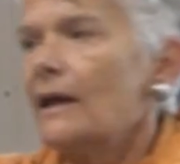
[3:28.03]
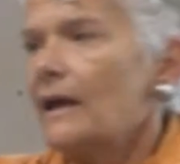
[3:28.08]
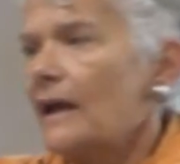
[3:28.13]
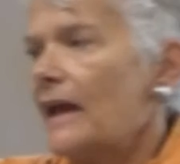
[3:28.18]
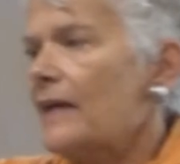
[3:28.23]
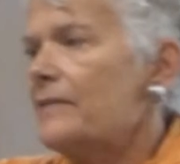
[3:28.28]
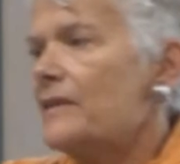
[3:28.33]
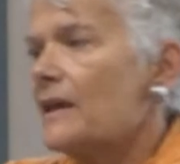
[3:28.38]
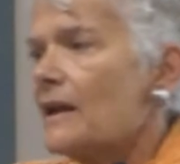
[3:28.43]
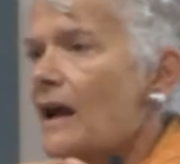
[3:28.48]

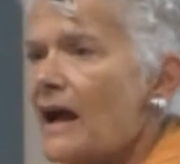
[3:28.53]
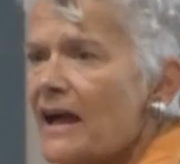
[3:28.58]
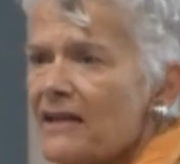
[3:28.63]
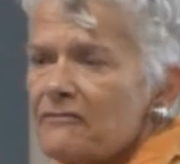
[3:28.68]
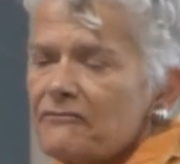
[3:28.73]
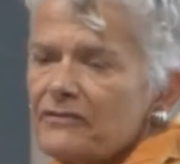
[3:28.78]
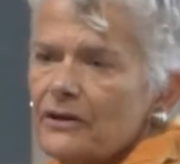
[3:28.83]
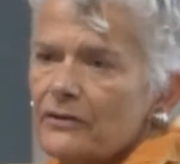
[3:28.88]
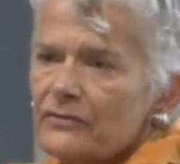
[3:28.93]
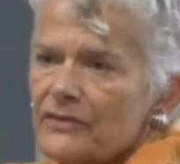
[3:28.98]
And that I
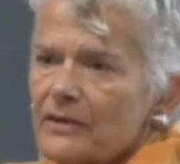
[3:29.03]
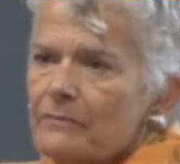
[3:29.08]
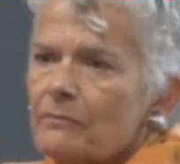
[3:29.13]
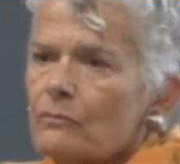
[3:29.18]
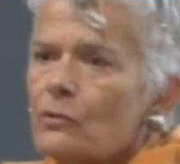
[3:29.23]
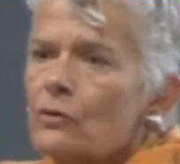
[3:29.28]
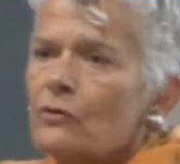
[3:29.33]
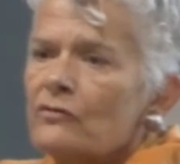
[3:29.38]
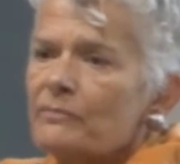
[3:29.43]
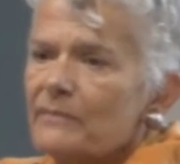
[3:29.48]
felt that
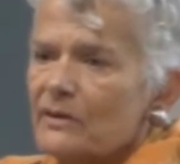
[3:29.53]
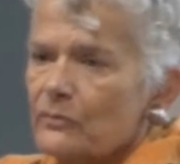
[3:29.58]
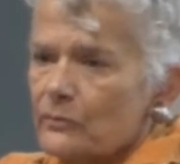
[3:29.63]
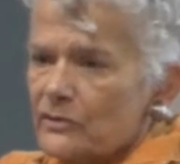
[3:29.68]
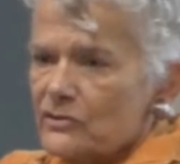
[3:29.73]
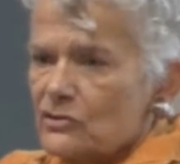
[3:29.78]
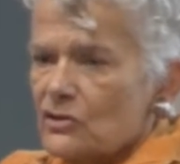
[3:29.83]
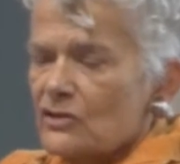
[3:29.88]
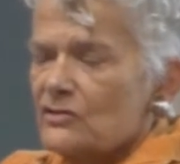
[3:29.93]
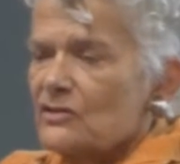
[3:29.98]
movement
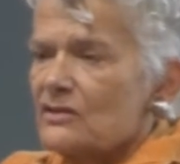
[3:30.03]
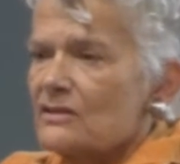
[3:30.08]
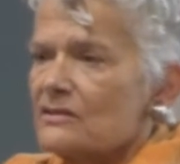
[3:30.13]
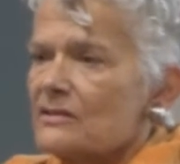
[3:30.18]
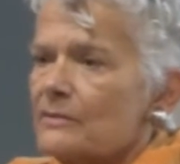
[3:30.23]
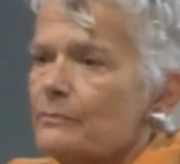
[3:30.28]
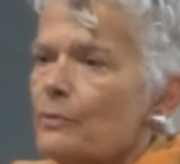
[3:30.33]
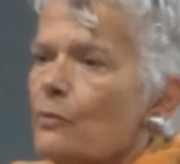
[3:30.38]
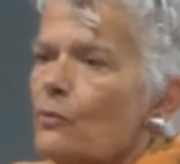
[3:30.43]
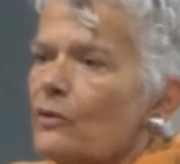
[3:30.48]
was just as
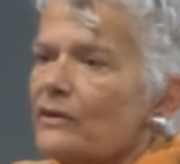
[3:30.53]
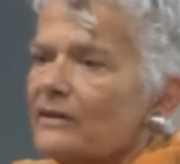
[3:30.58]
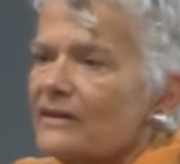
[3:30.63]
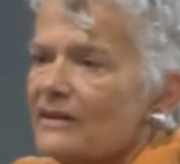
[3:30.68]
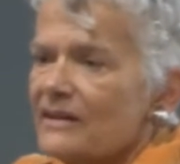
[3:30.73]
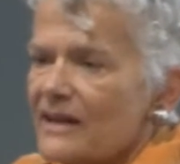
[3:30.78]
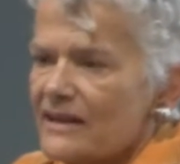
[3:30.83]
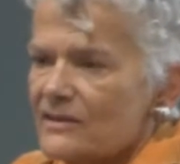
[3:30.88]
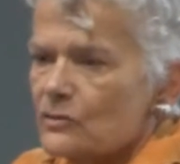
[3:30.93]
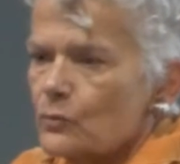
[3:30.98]

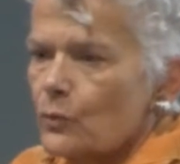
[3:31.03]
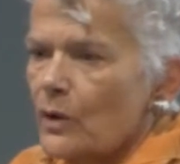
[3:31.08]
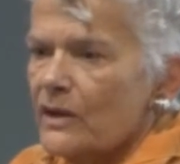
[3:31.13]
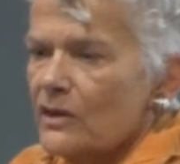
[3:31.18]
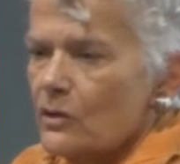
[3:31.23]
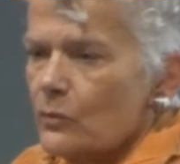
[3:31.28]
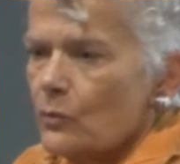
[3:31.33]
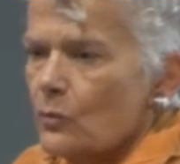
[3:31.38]
important as what